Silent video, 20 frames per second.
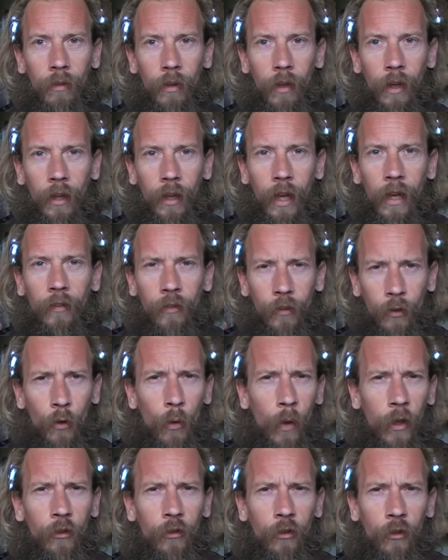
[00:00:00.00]
had to
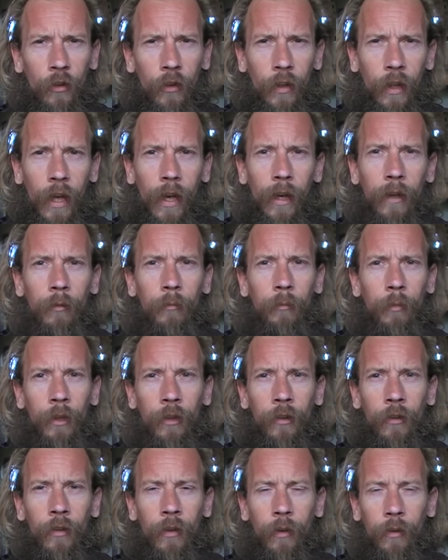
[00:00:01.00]
question that
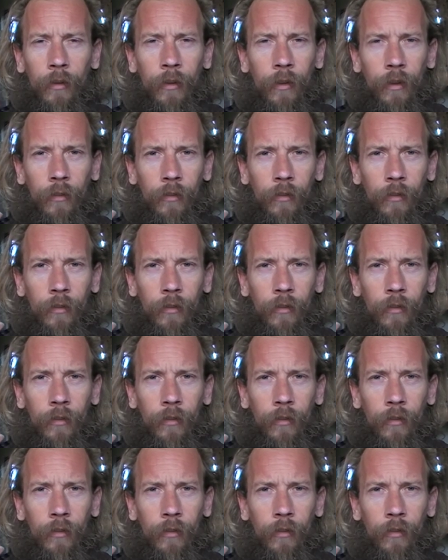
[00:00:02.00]
because I